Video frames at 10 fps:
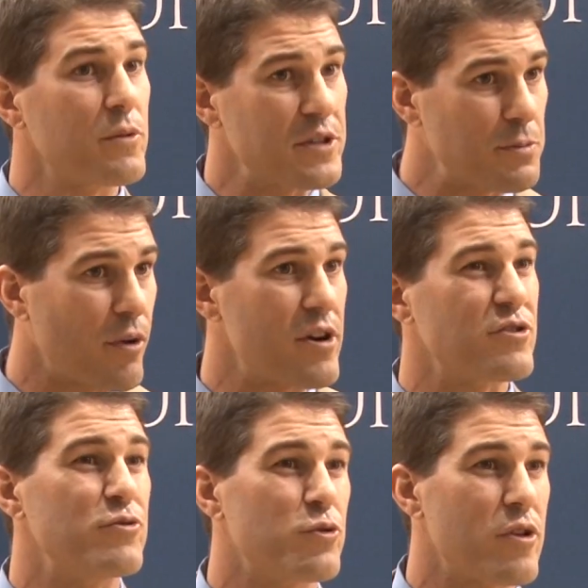We want these
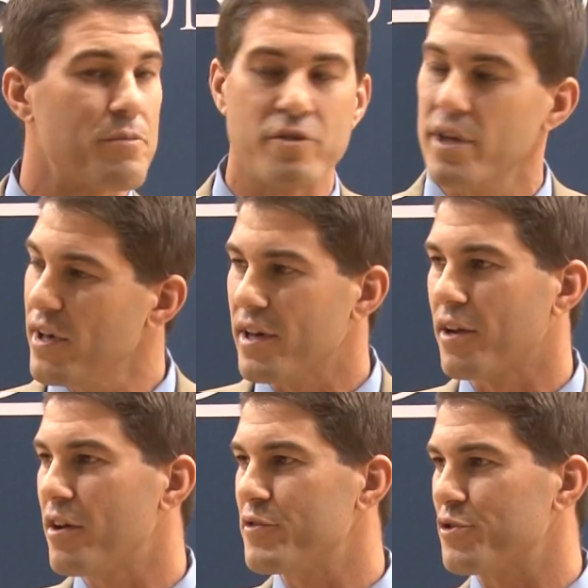players to enjoy the opportunity
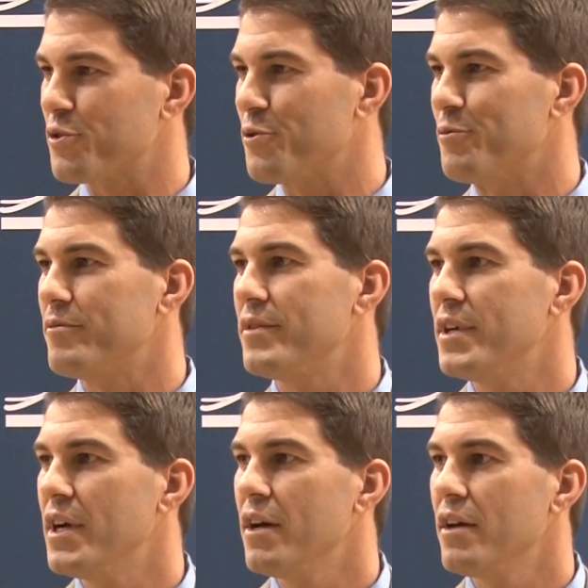and love your school.
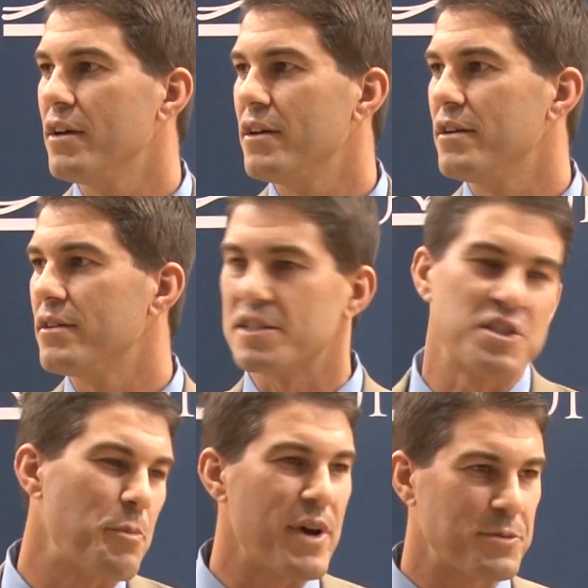This
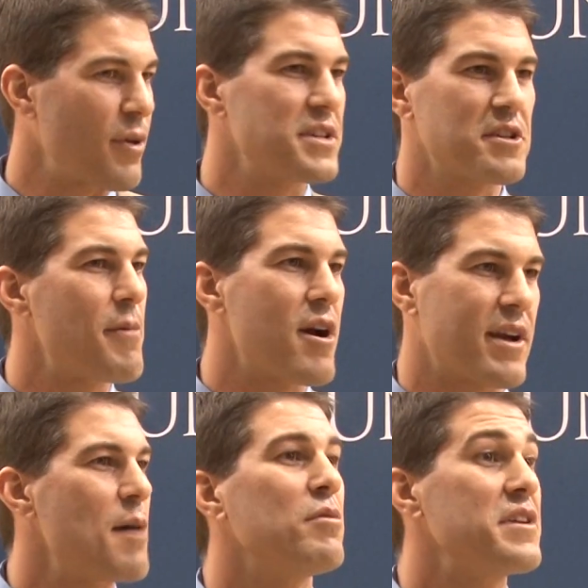is the best place in
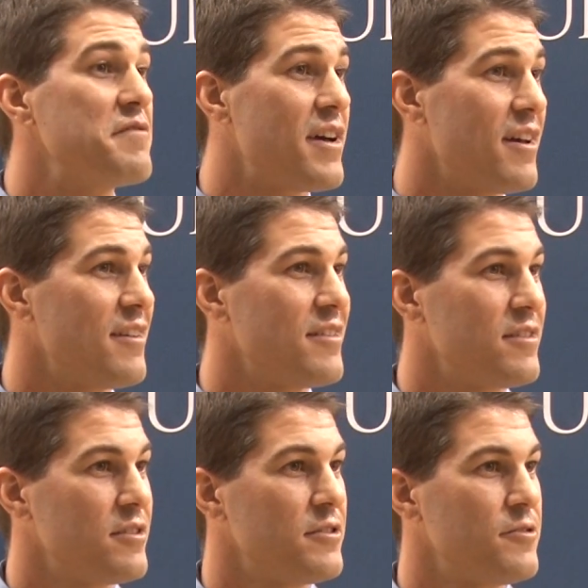America. I believe that.
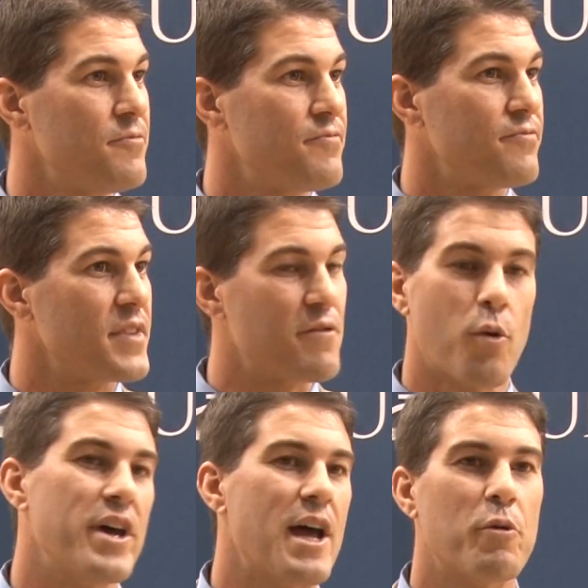If it
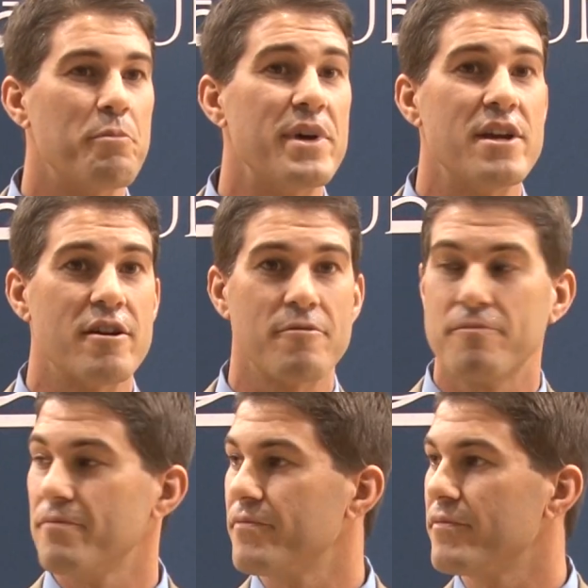wasn't, I wouldn't be here.
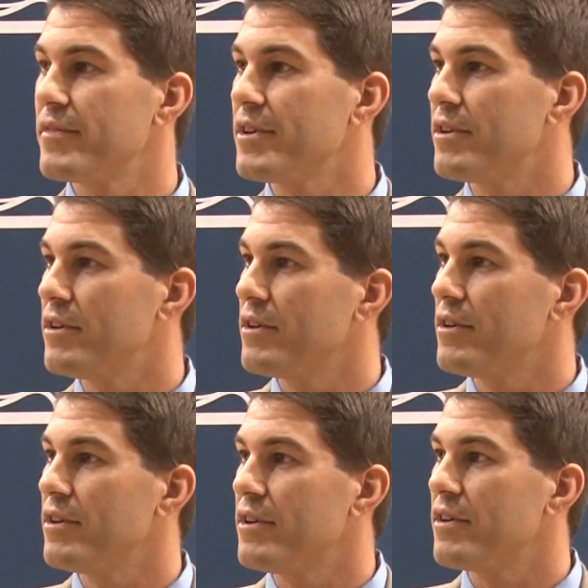
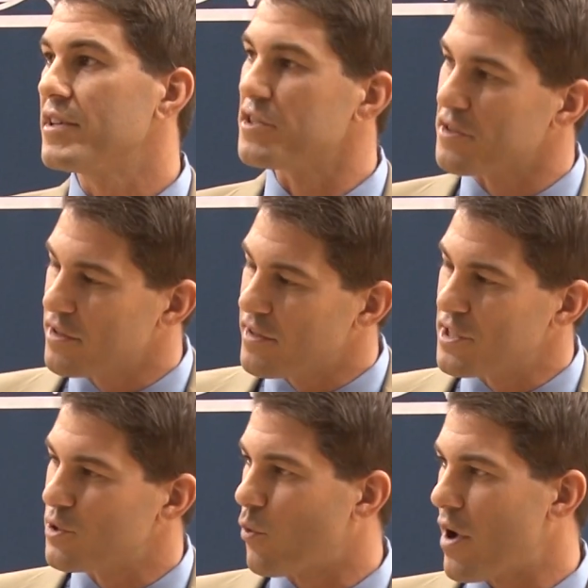This
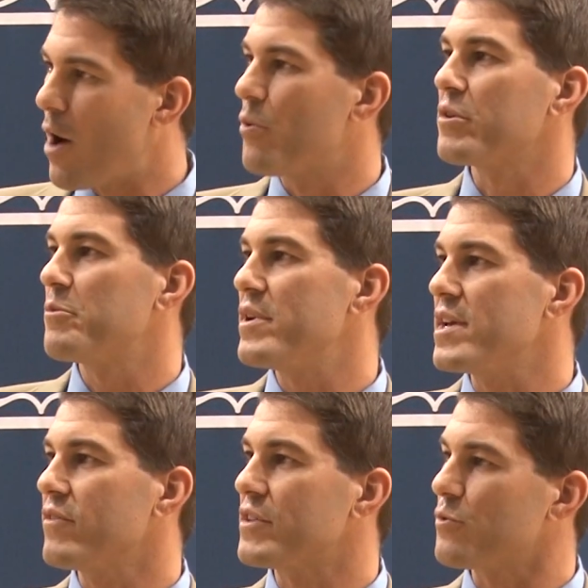is where I wanted to
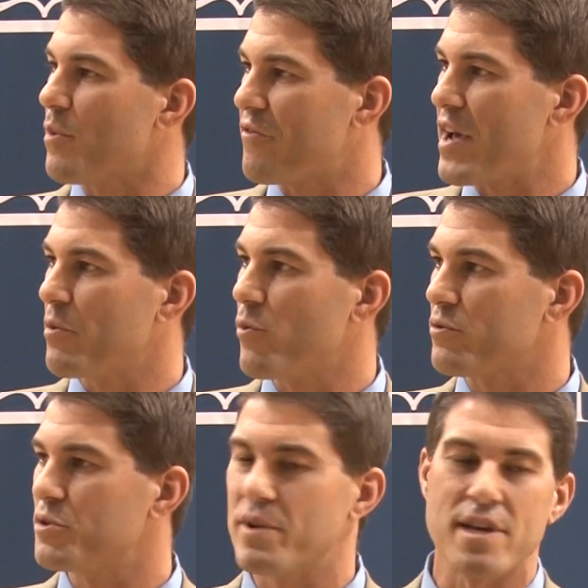be. This is where my family
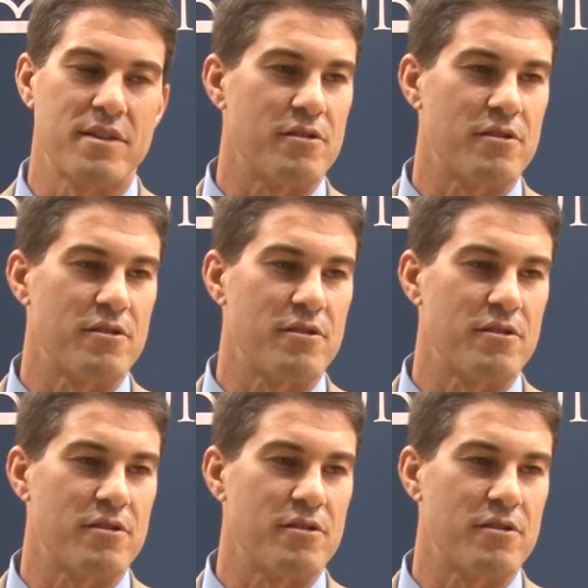wants to be.